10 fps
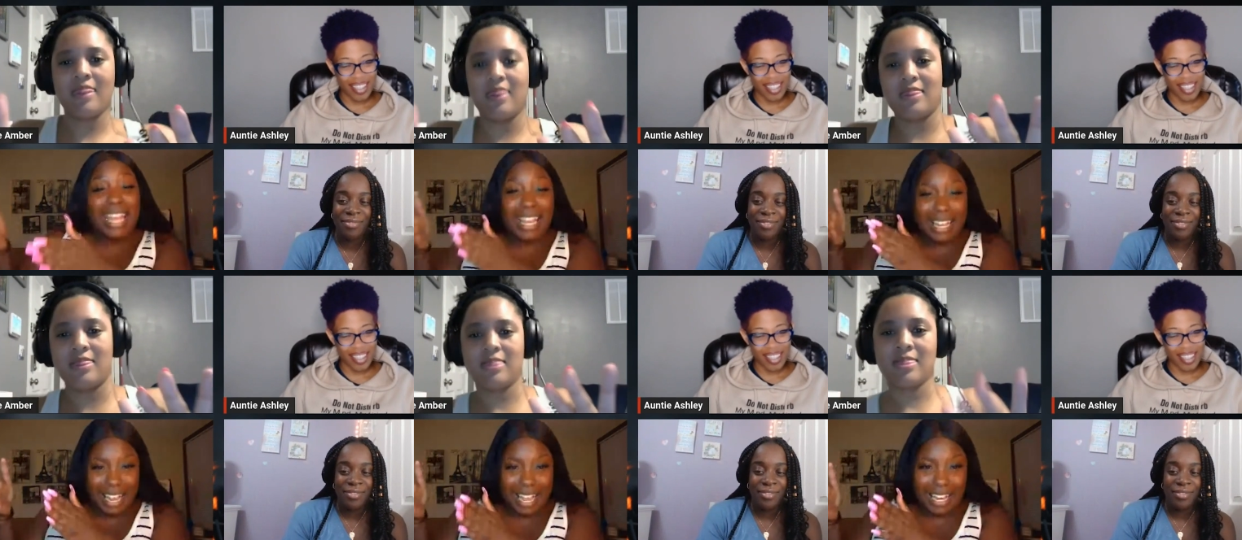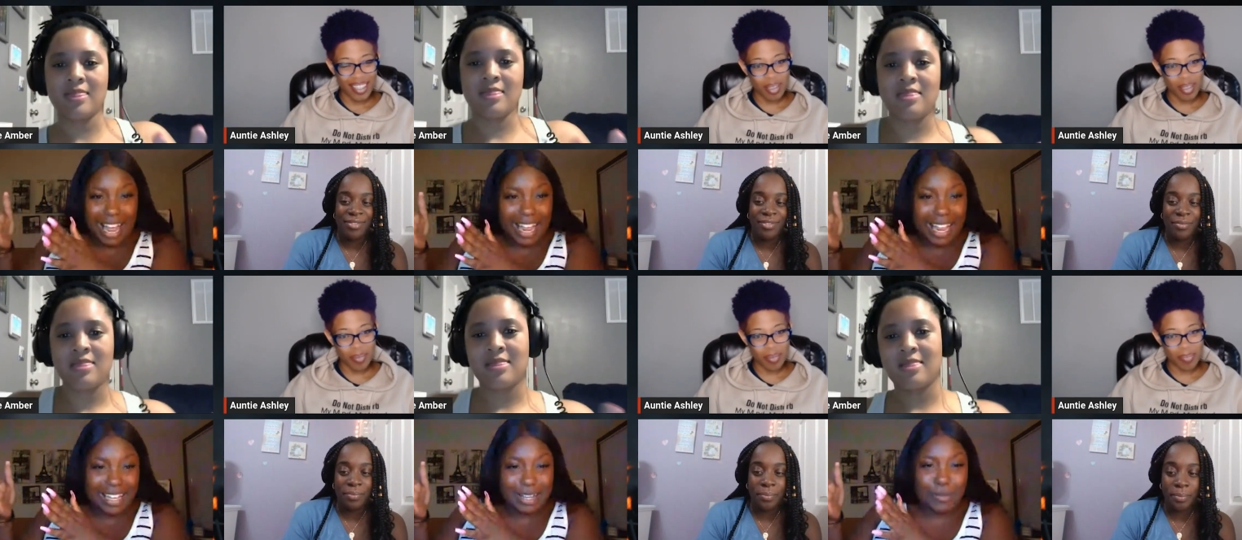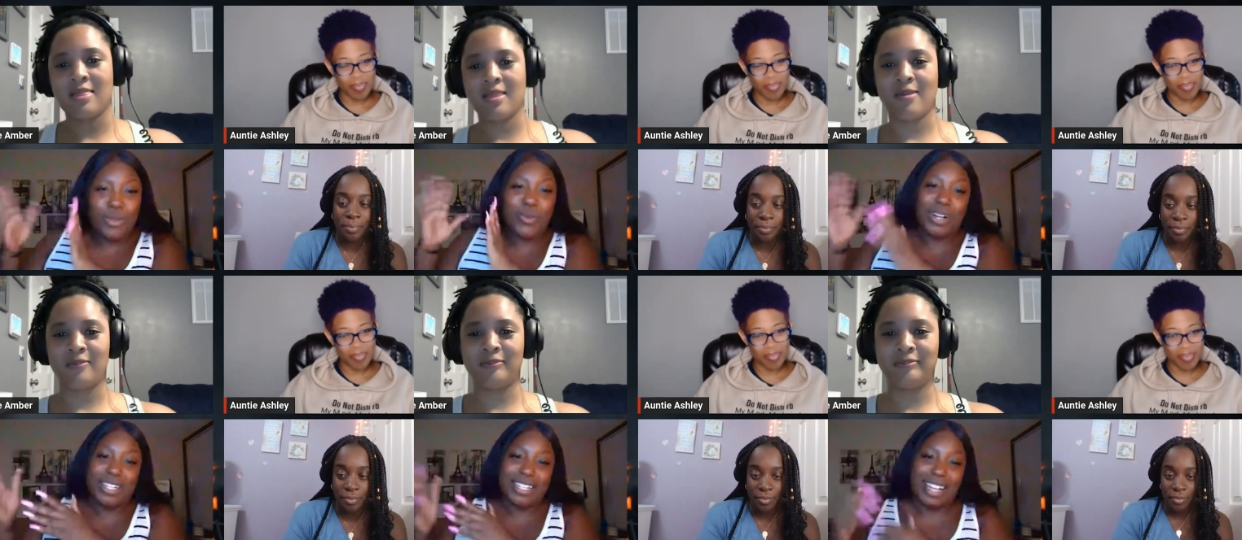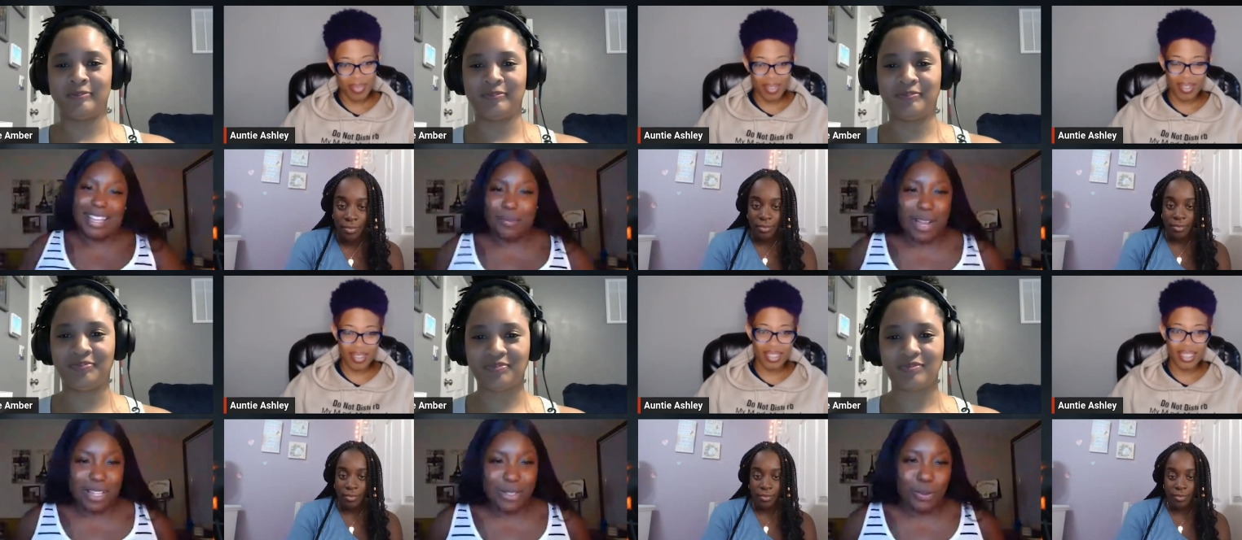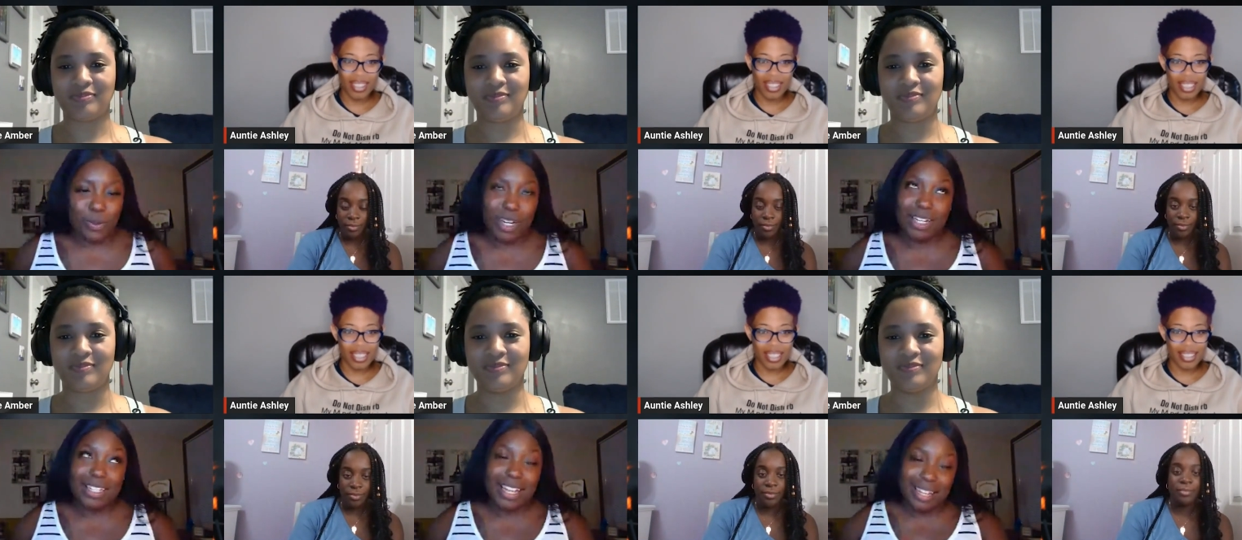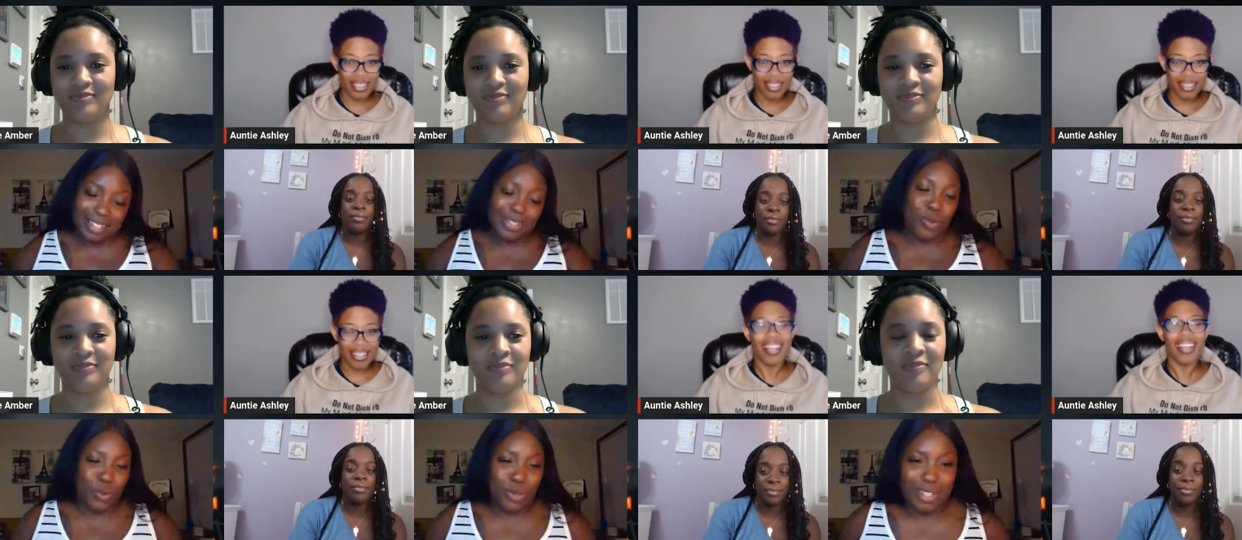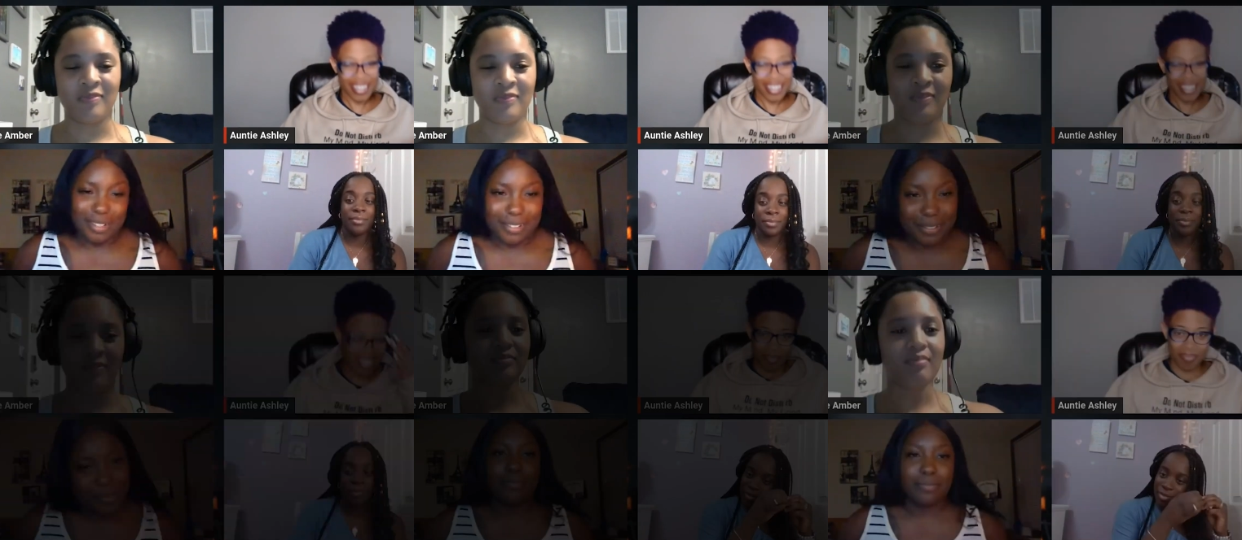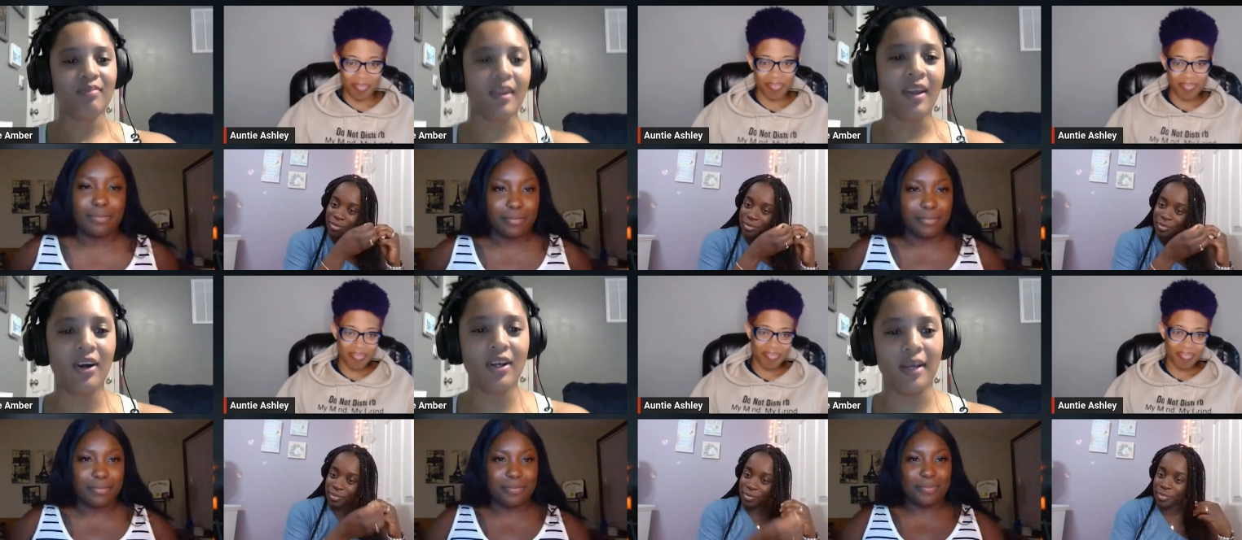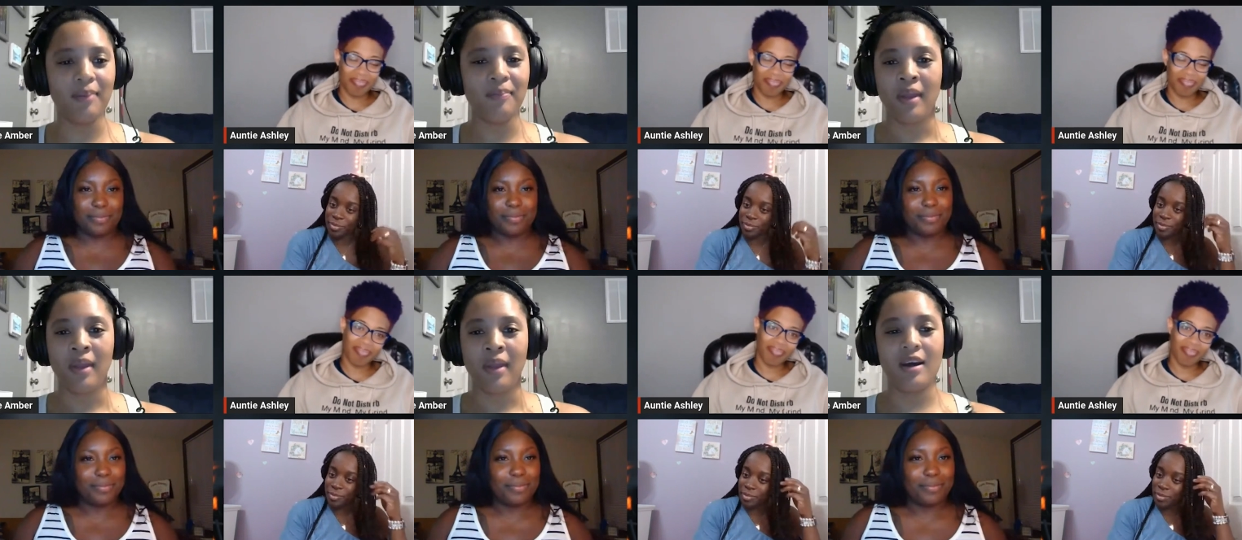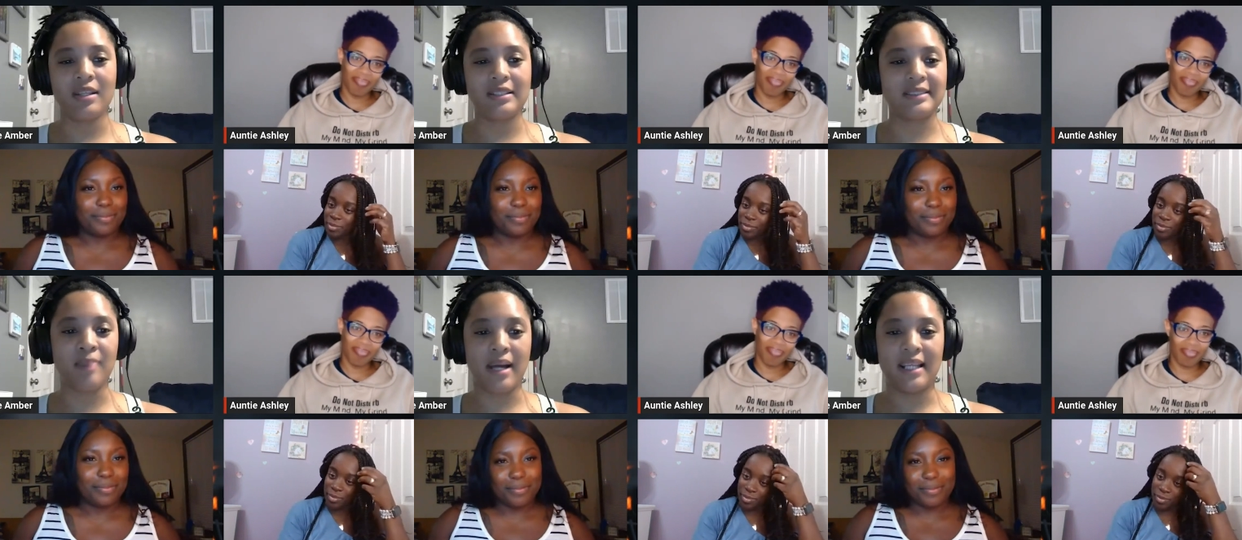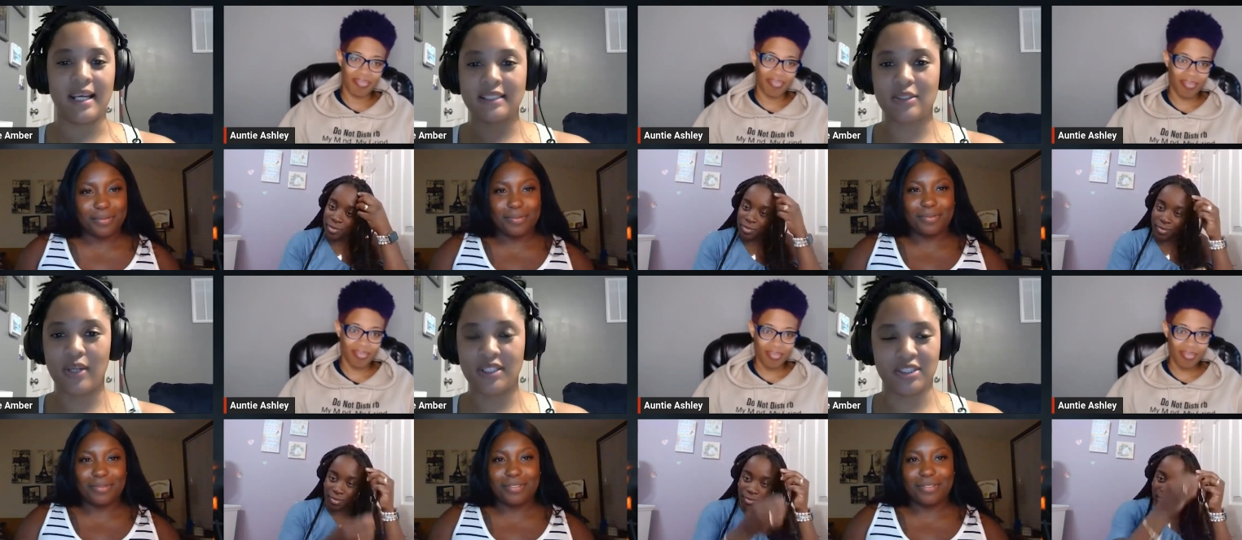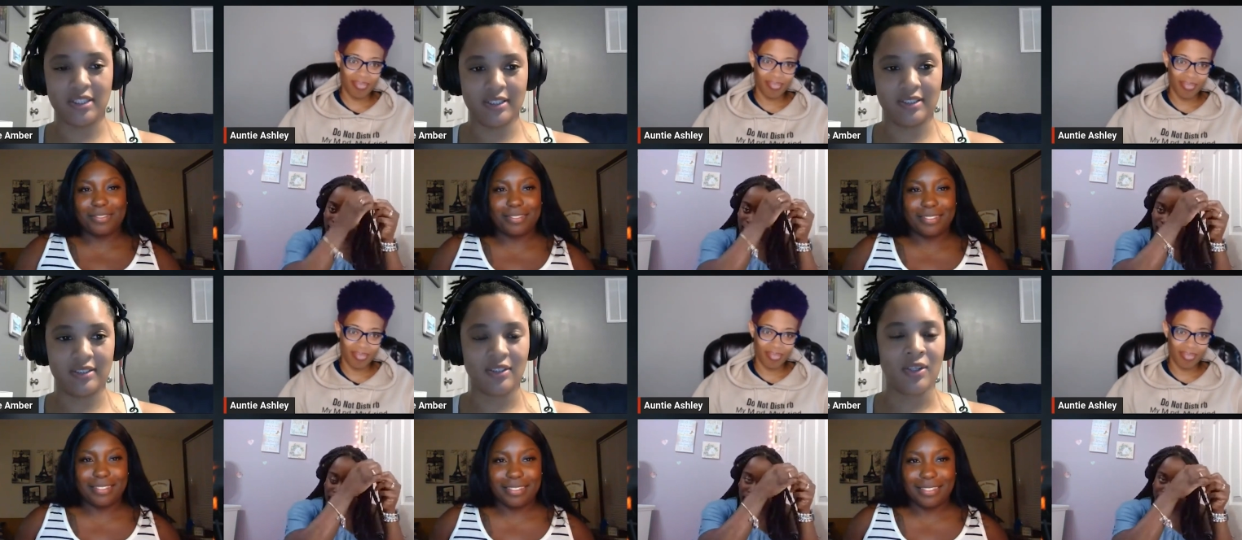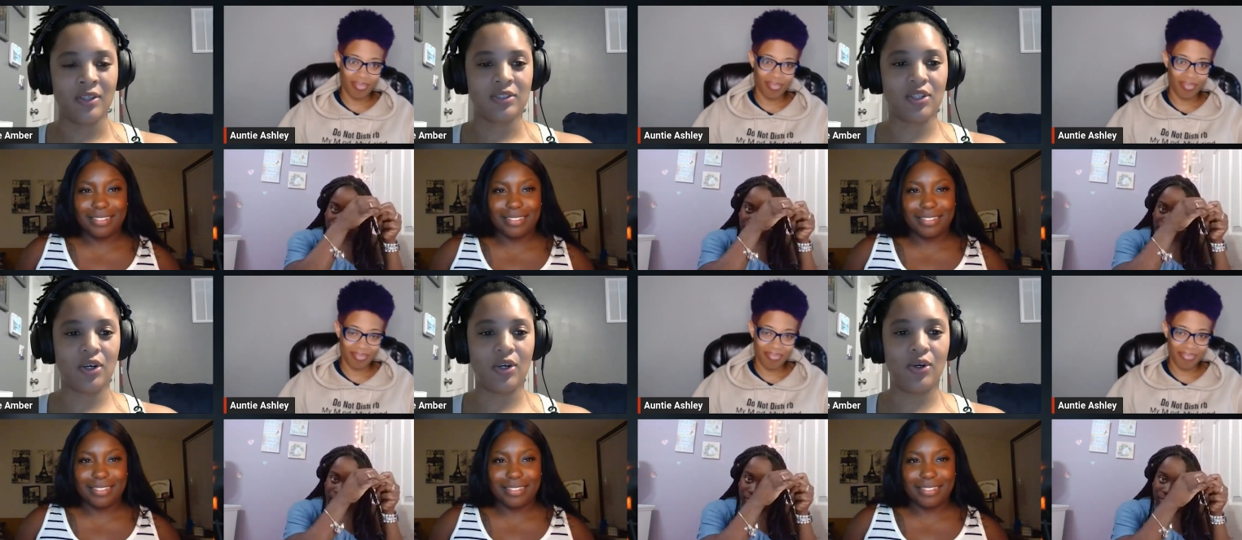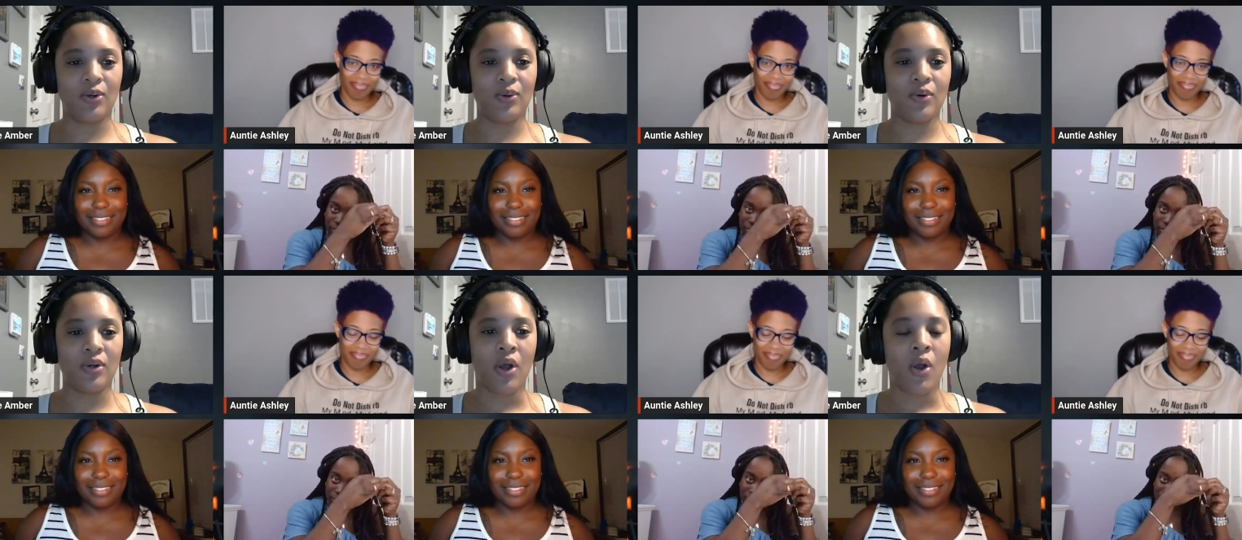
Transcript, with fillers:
Speaker 1: at LISW once I take my social work test soon.
Speaker 2: Okay. Uh, this is my last question. So,